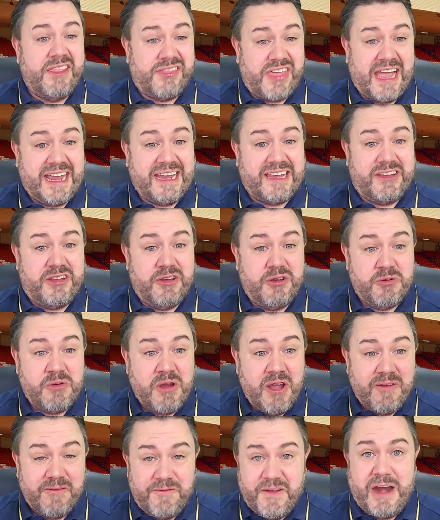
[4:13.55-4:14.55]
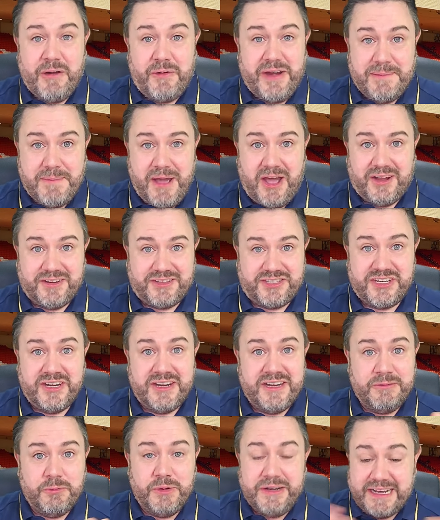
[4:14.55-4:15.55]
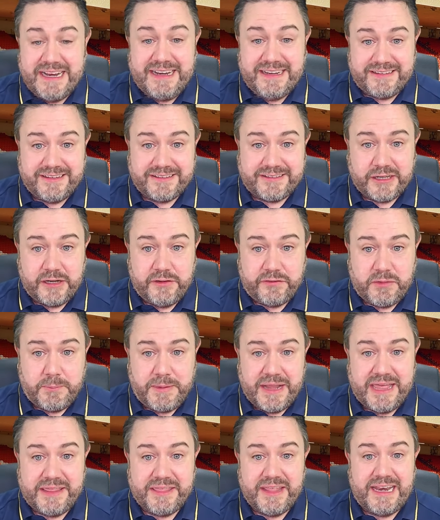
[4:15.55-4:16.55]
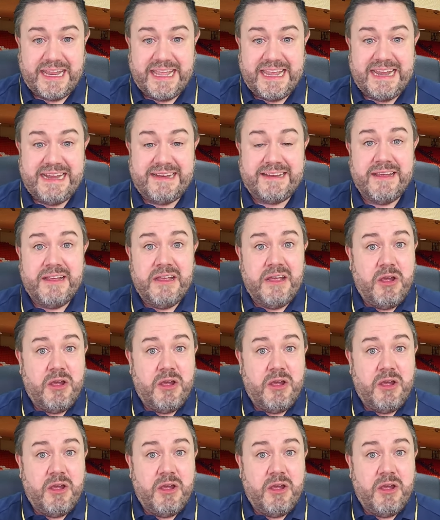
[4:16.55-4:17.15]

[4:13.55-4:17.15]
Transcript: Thank you very much. We didn't deserve to be in the lead.